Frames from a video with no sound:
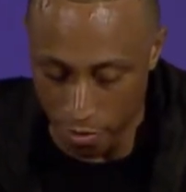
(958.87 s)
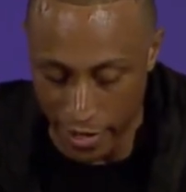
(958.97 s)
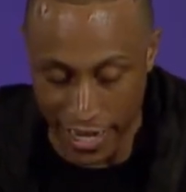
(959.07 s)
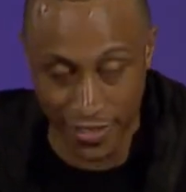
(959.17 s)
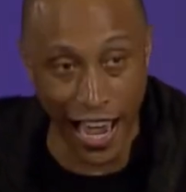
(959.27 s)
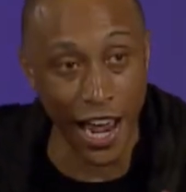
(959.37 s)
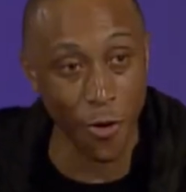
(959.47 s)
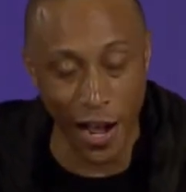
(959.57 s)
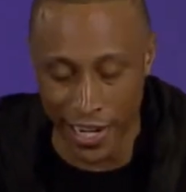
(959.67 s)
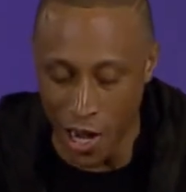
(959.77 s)
things. How
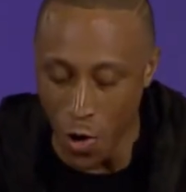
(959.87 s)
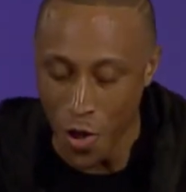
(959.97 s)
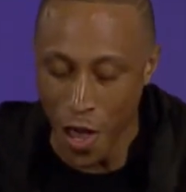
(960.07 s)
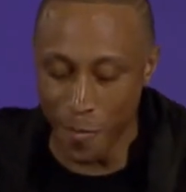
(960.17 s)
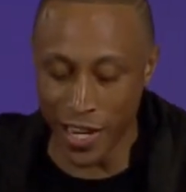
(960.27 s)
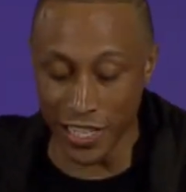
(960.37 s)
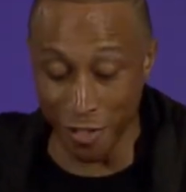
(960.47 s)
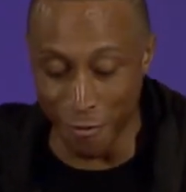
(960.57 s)
do I know? Because in